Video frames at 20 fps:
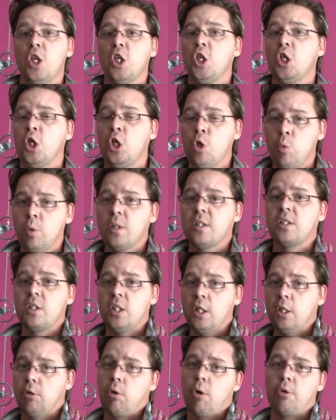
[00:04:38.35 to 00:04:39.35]
You will
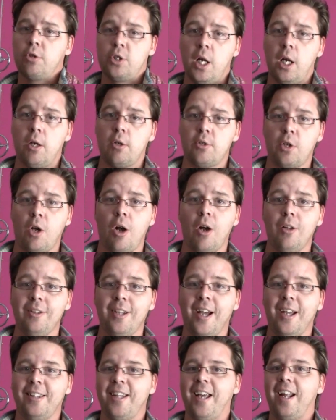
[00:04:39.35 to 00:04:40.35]
see crocheters
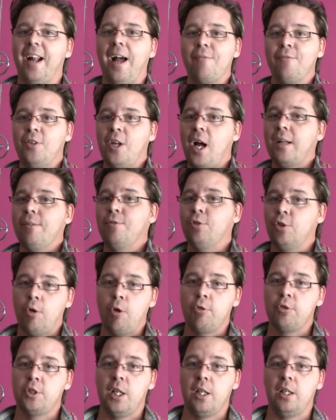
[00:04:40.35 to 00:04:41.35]
online that have not even
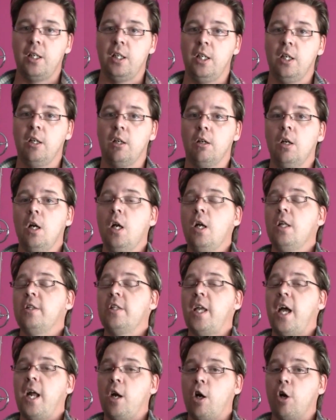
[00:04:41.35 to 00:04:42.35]
crocheted a year
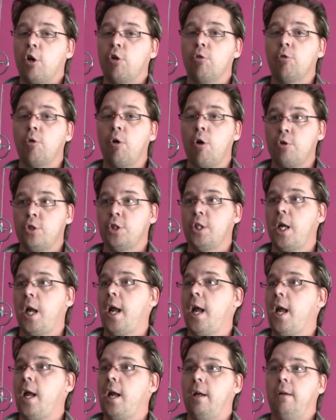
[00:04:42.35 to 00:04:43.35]
that are
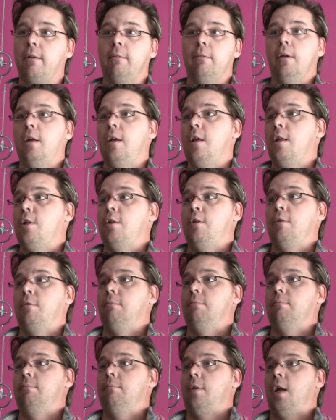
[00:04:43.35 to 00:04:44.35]
crocheting
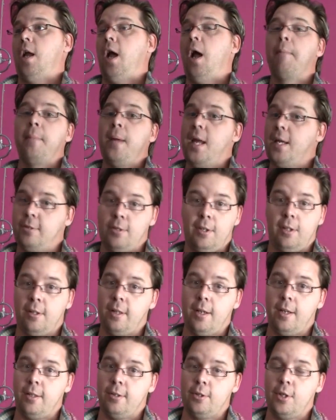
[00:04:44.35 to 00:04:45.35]
amazing
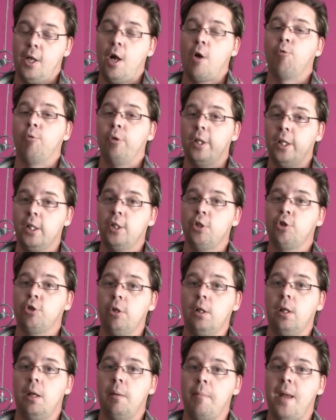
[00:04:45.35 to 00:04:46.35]
things, really
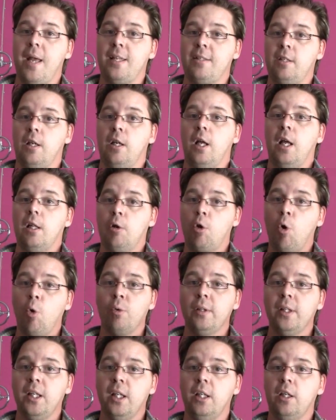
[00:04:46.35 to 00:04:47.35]
truly amazing, in
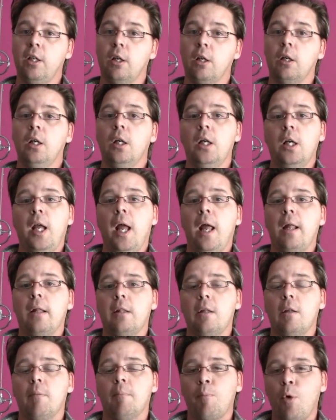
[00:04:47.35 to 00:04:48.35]
only a year.
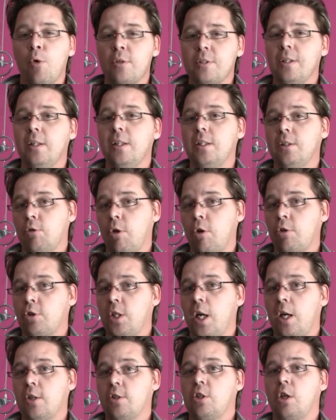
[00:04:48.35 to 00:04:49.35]
And most of these
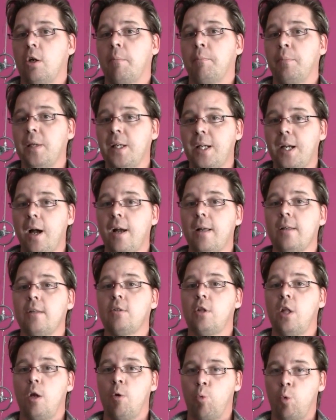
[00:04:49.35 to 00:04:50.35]
crocheters are
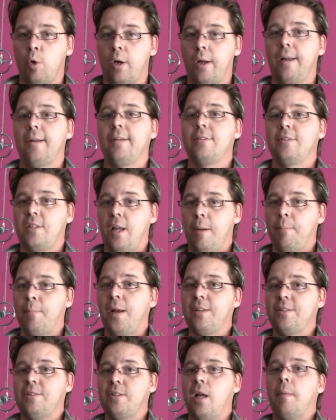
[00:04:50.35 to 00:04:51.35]
because they're working step
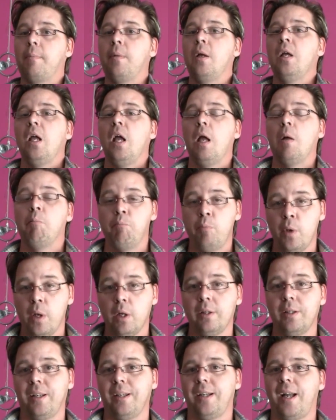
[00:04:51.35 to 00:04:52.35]
by step in
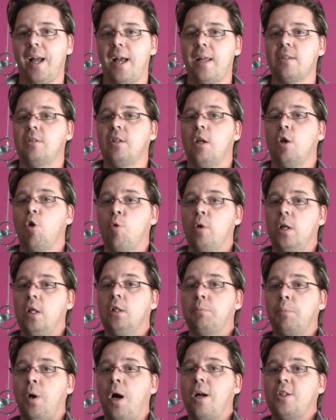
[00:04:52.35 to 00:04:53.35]
building as they go in
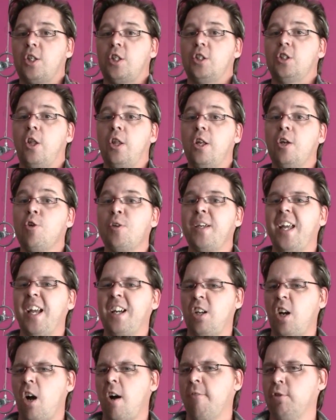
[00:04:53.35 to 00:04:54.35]
each project. So they don't
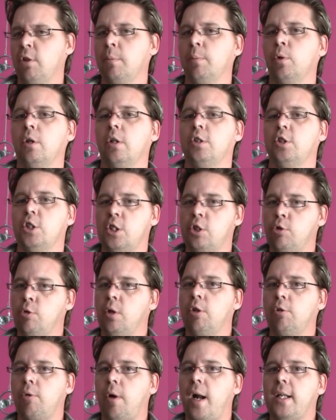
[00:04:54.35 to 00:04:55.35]
get comfortable on just
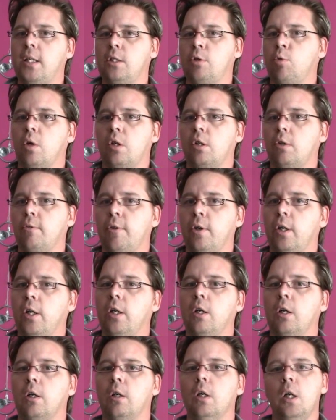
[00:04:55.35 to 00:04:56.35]
doing granny squares for a
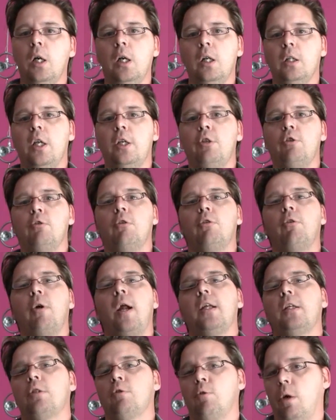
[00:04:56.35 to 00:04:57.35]
year. They do a
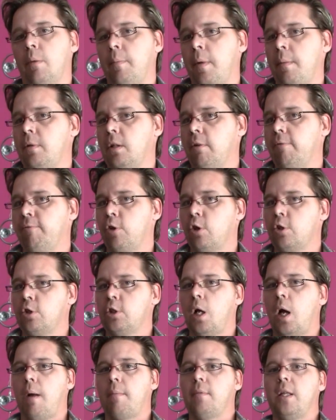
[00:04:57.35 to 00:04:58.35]
granny square maybe the
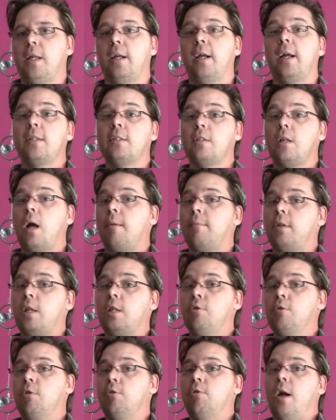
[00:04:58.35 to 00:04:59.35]
first time, and the next time they
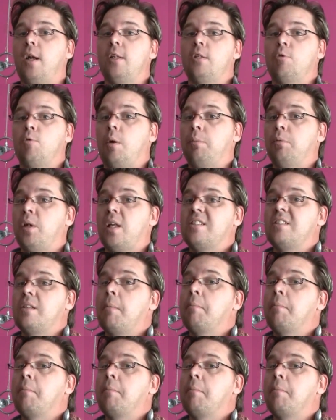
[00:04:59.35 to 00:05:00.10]
do a granny square plus